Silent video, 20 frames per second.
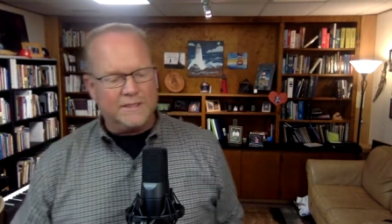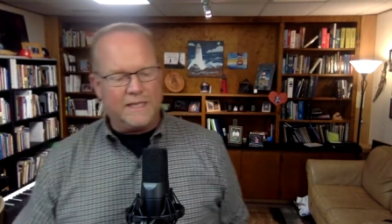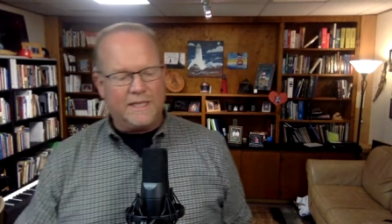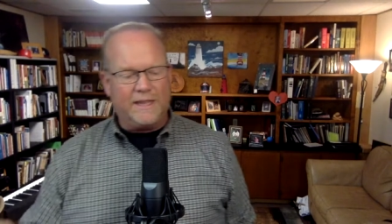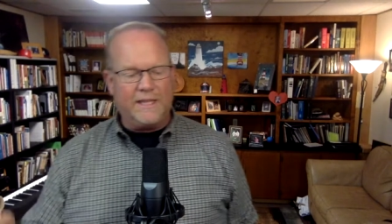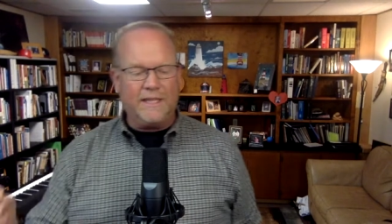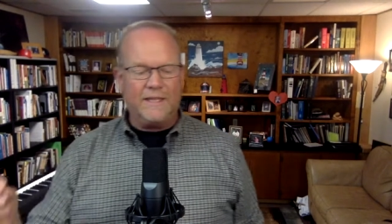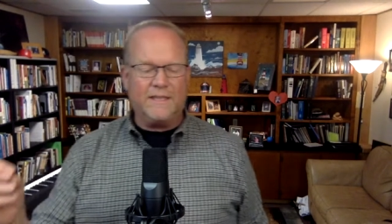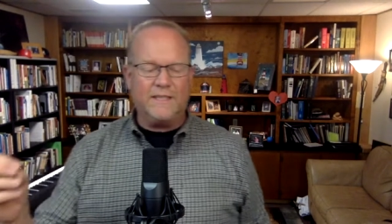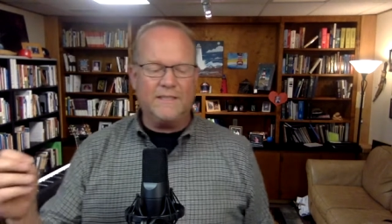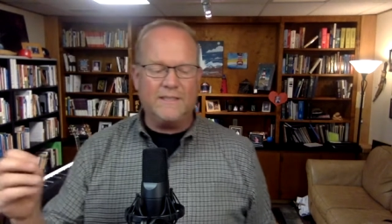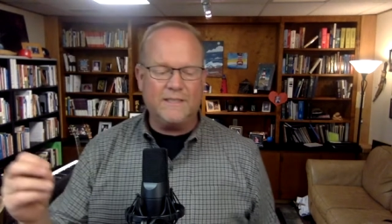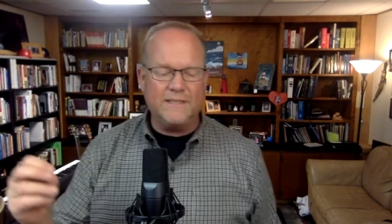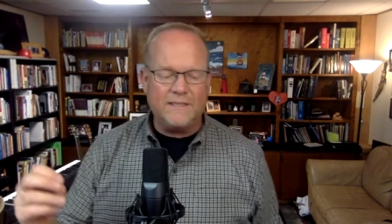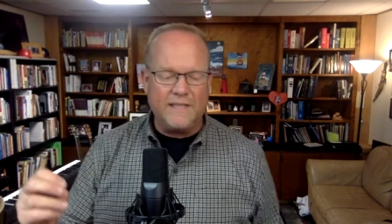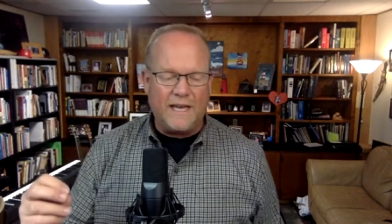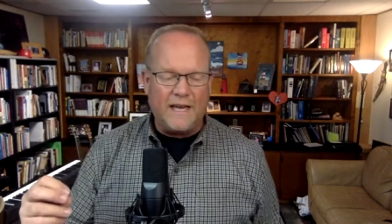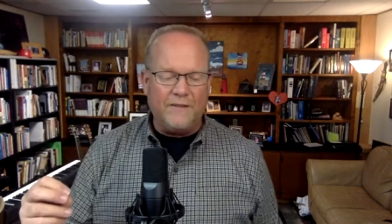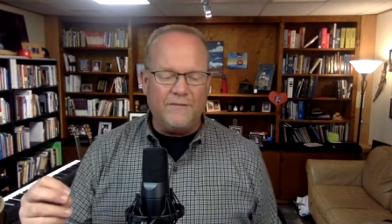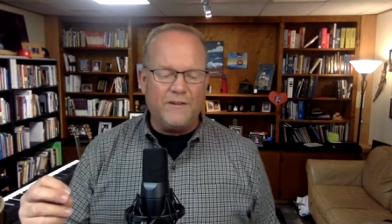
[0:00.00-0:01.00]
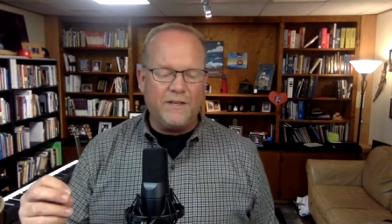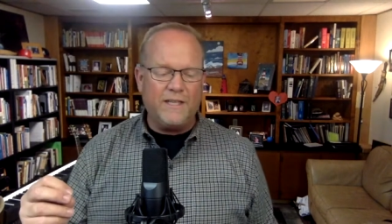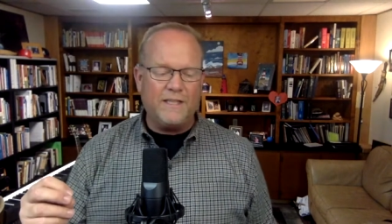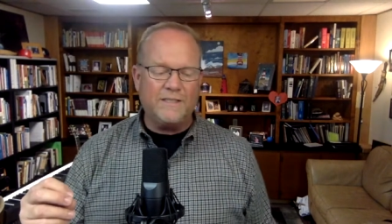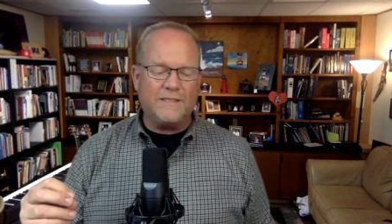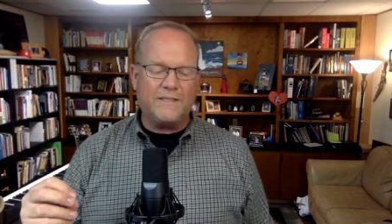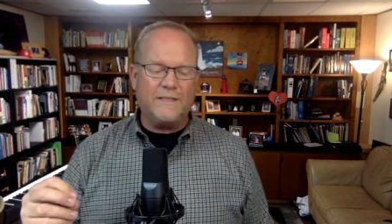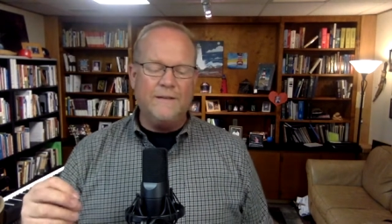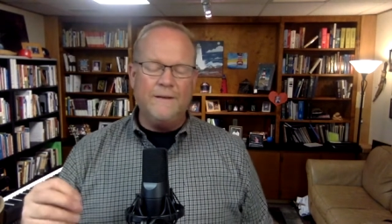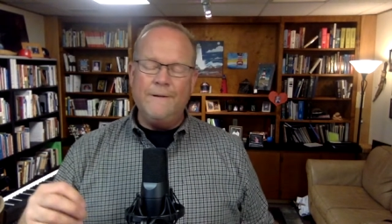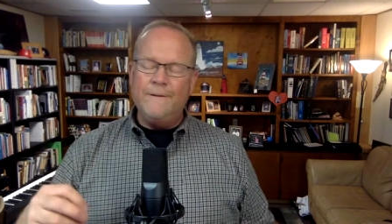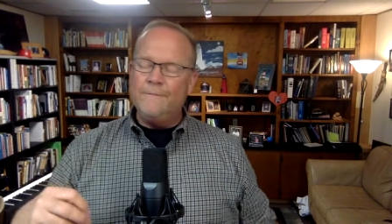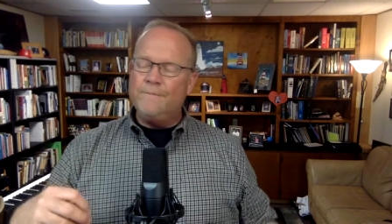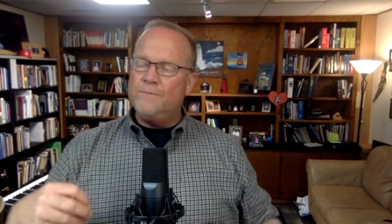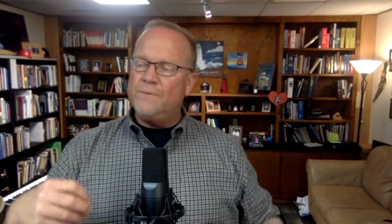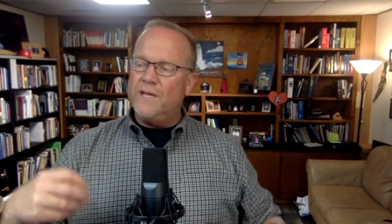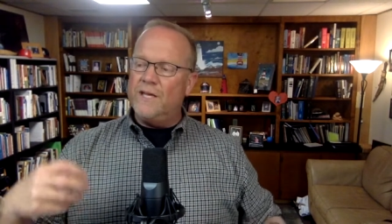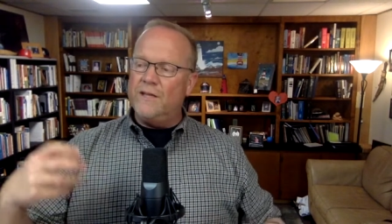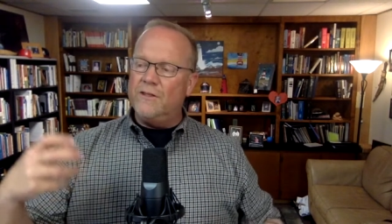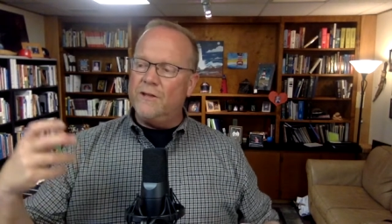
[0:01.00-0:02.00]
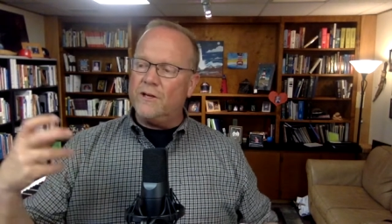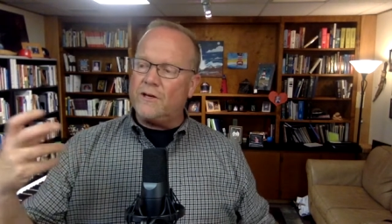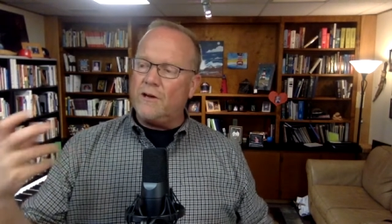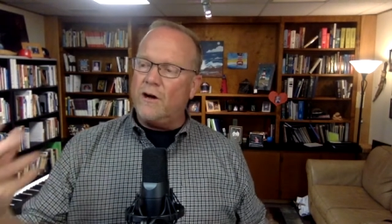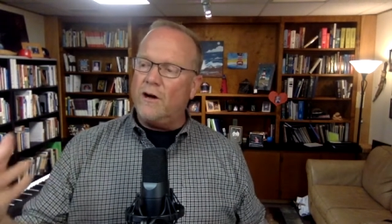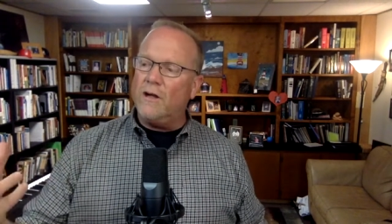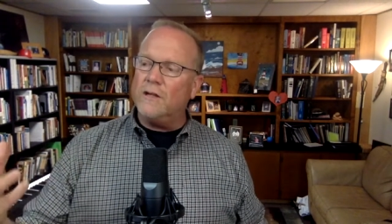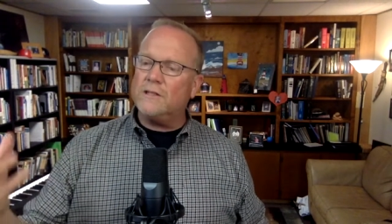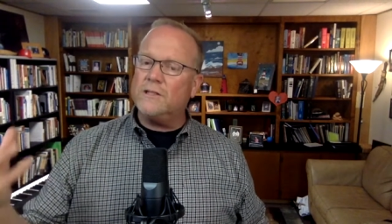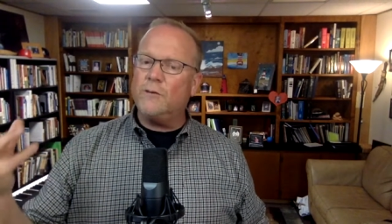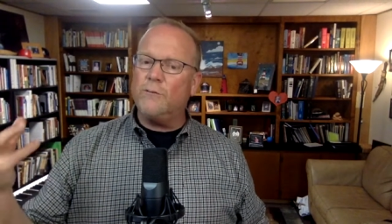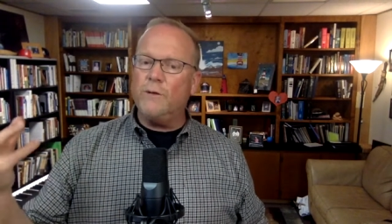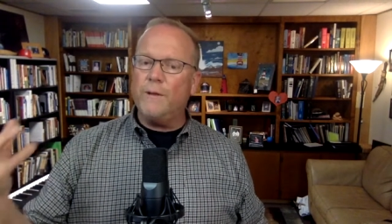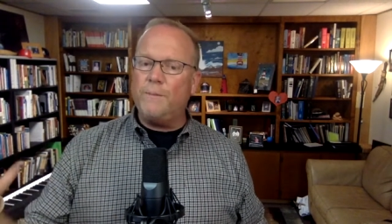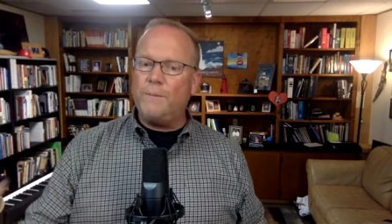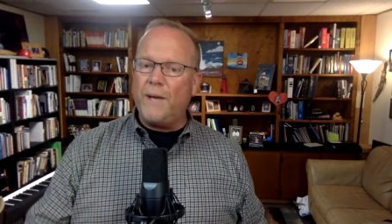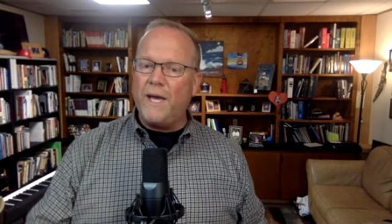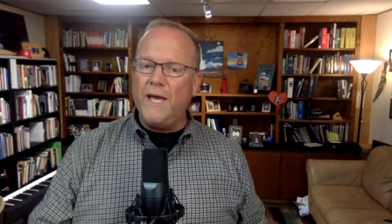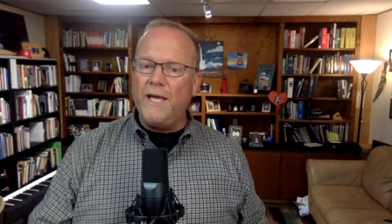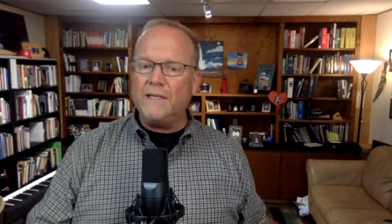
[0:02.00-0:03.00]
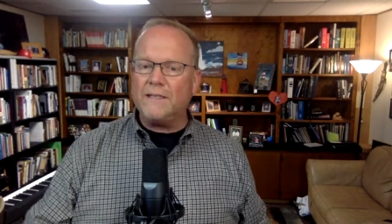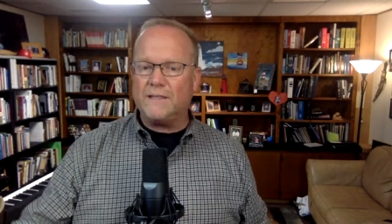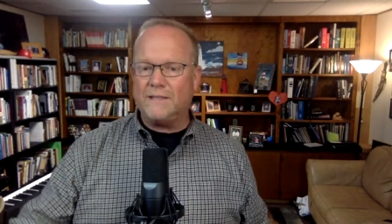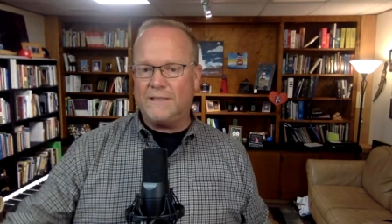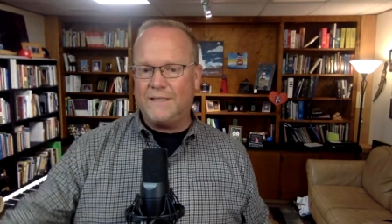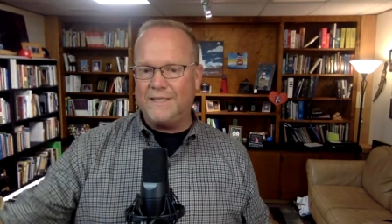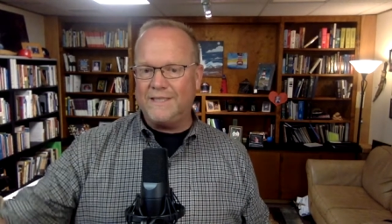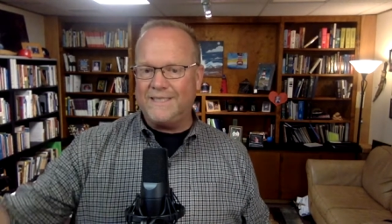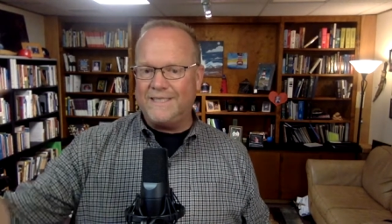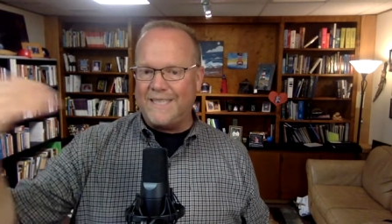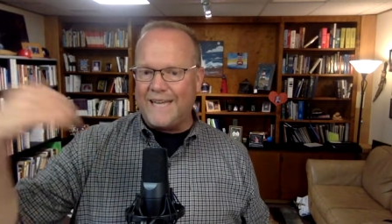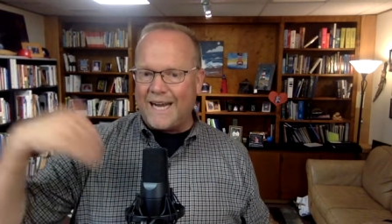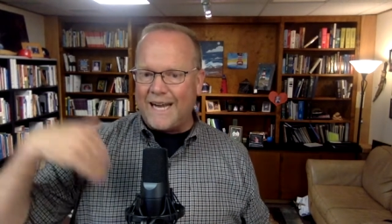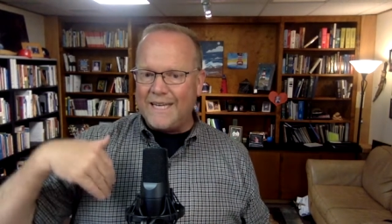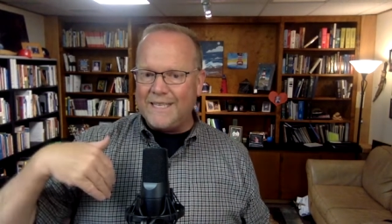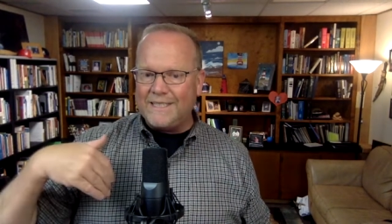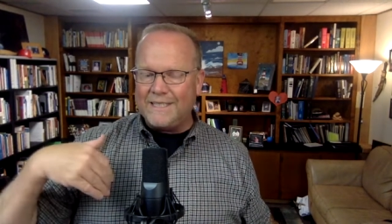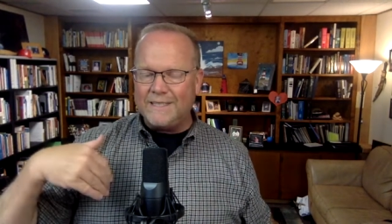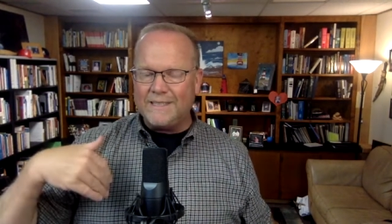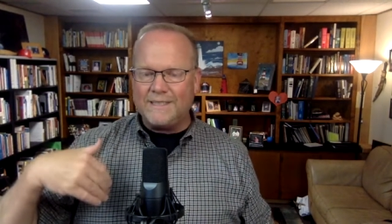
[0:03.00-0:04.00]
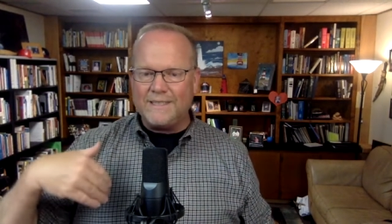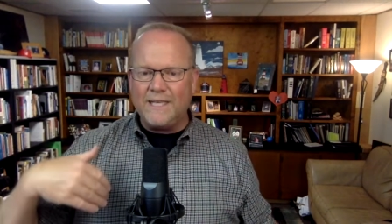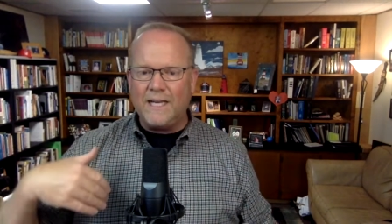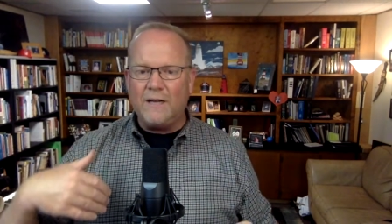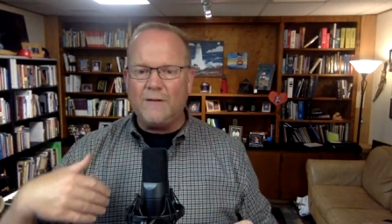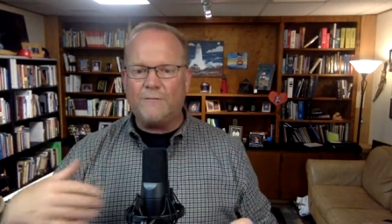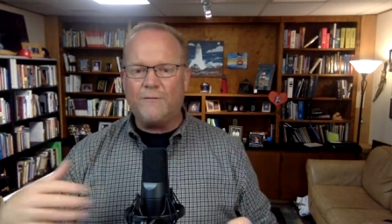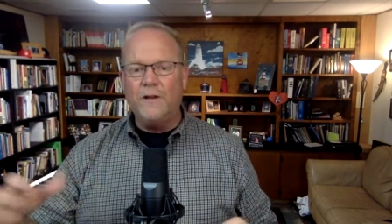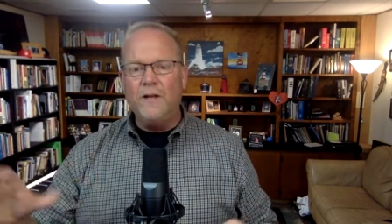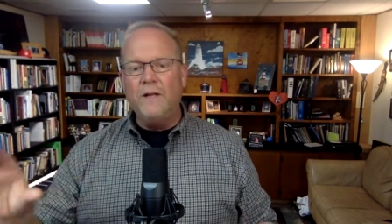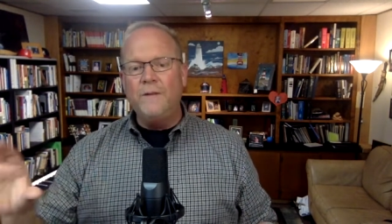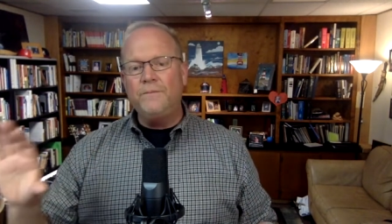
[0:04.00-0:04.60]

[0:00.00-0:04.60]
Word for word: I think this is evidenced in the call to repent, to die to self.